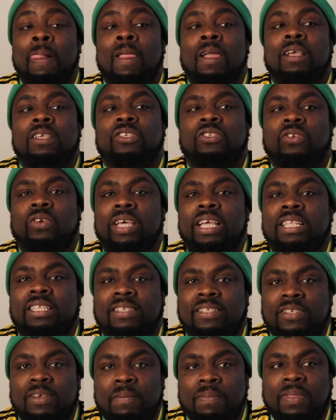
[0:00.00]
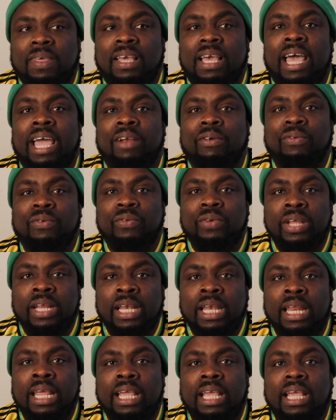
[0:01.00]
So it's something I
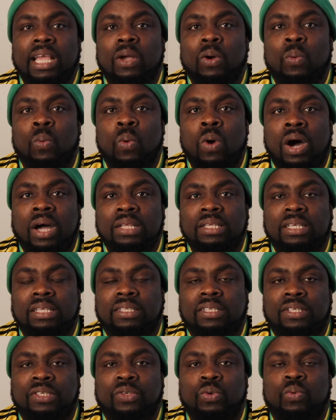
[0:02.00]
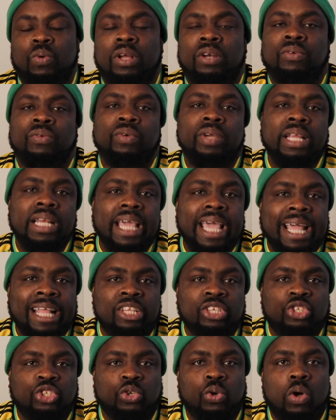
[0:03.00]
really wanted to do and really
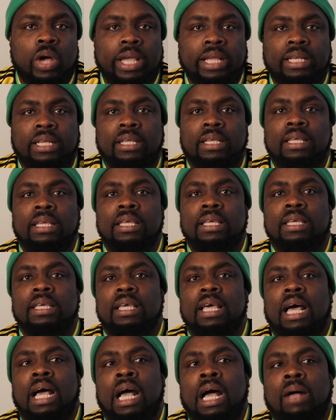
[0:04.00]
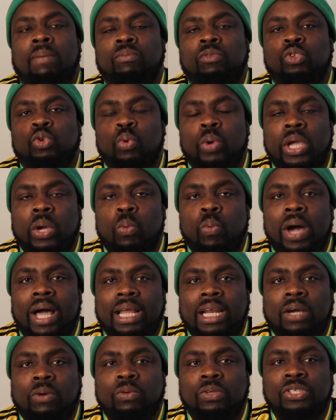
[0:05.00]
enjoyed doing while
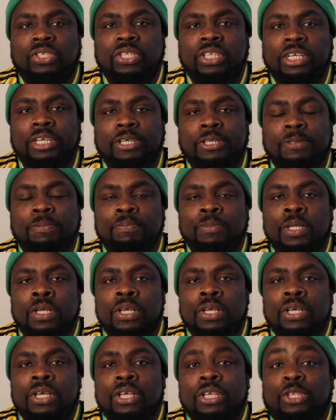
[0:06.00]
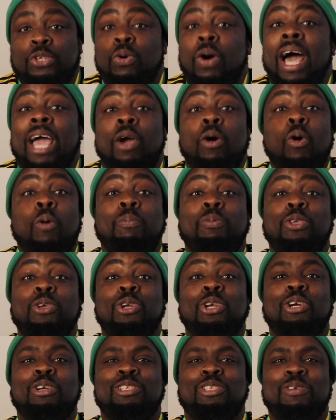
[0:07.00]
I was there. So I hope you
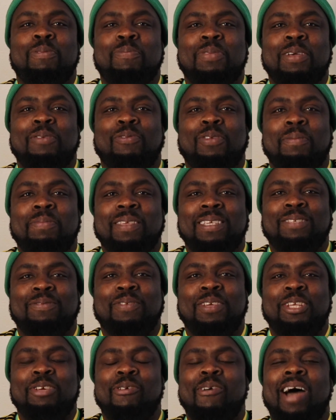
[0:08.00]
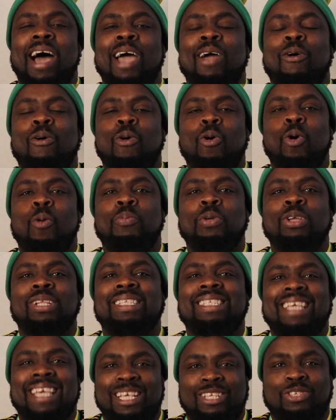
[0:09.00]
learned something from this video. I hope you'll
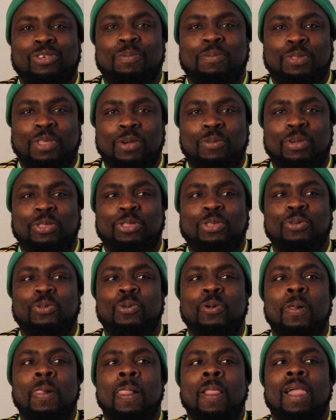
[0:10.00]
take something with you.